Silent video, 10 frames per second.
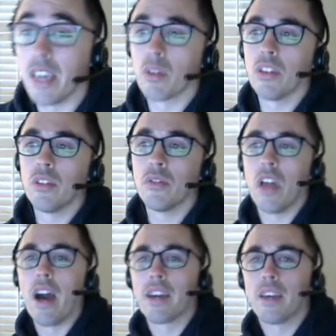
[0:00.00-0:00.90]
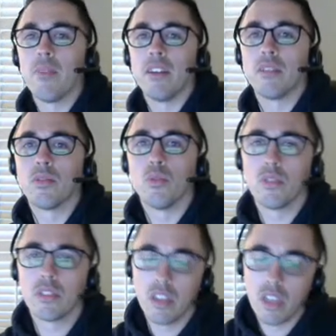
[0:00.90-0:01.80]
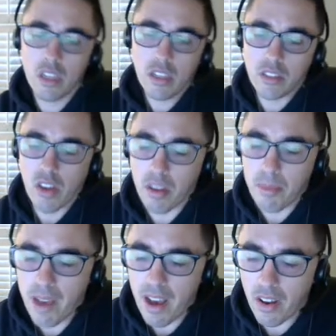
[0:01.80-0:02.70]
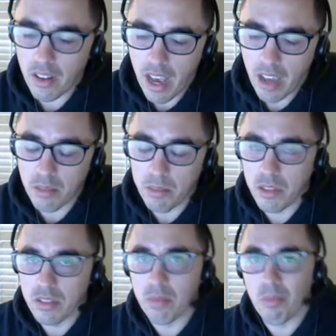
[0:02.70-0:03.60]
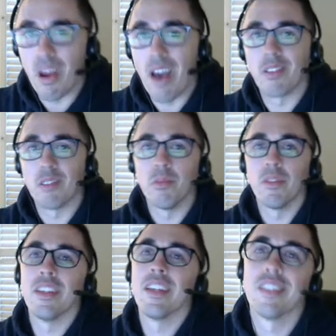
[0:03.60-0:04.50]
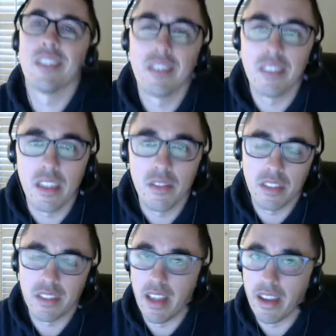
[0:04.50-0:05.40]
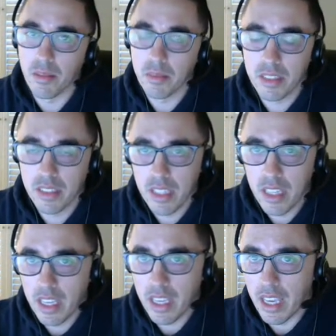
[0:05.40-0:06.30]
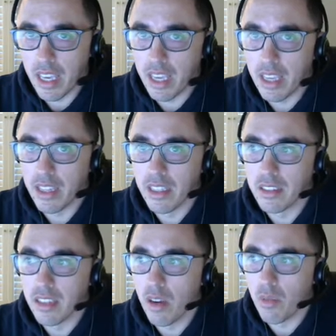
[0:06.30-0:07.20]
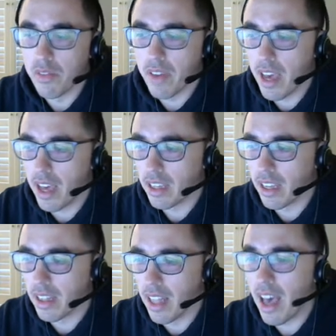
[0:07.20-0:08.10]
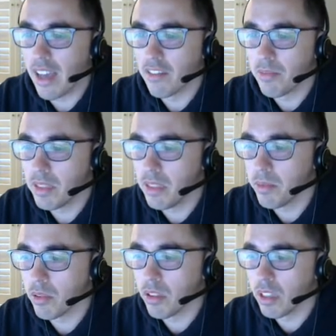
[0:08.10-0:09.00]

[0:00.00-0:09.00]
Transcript: we're going to use the Occupy tools, talk about how to build some profitable NHL DFS lineups. And we've had a lot of people